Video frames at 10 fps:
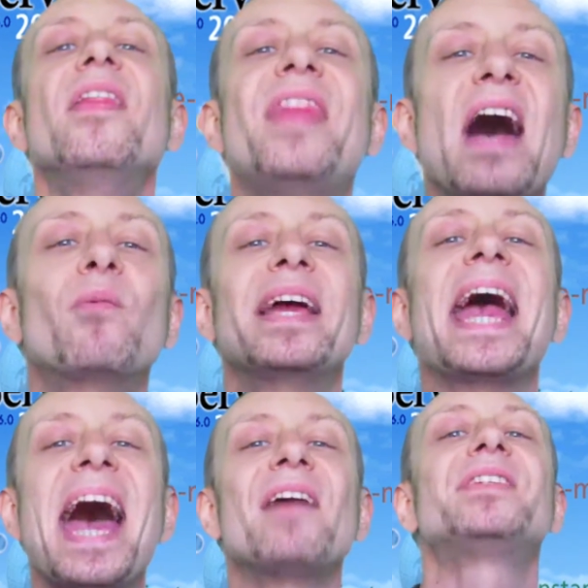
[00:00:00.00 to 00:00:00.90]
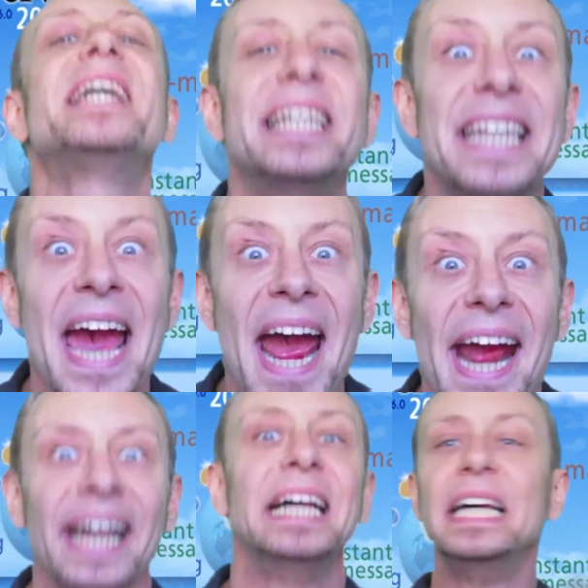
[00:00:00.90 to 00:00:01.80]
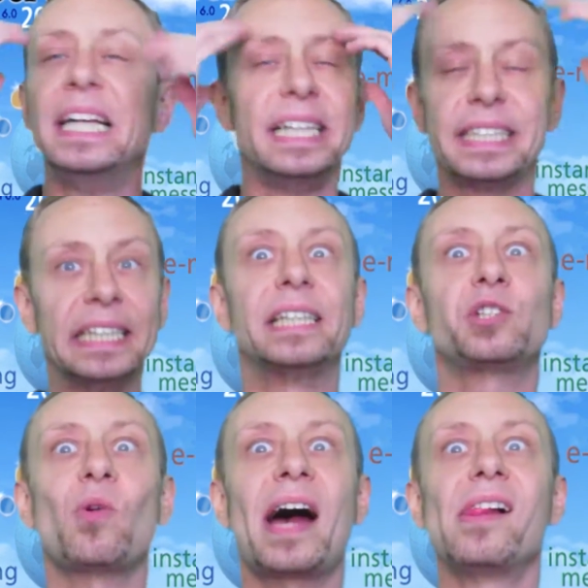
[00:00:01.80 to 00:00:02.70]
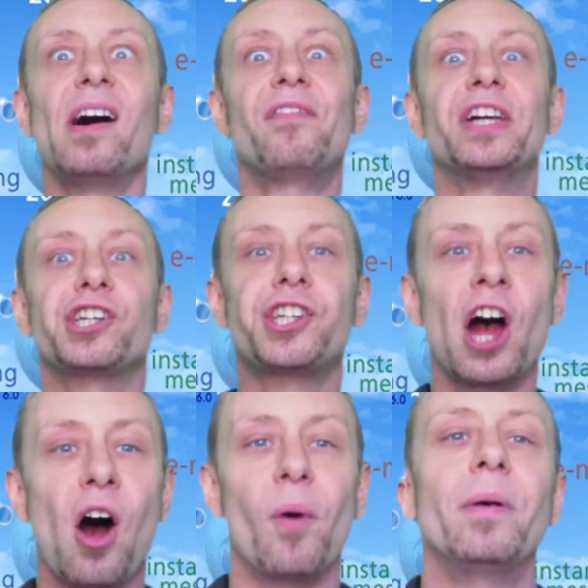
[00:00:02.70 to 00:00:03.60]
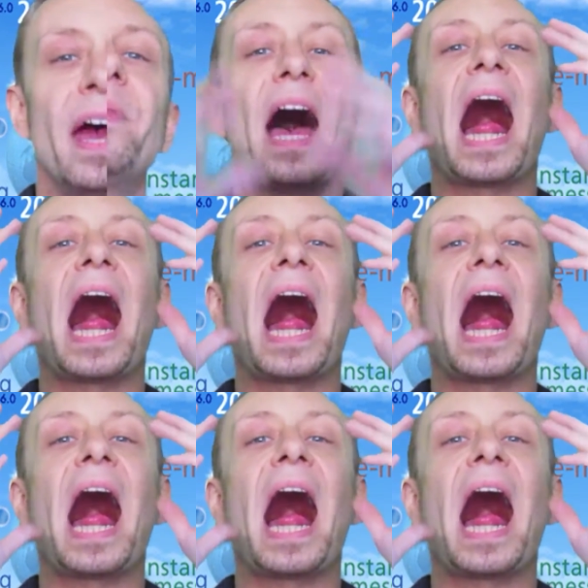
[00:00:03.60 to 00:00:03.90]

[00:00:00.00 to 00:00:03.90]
that we have today. See, this is why I love this show.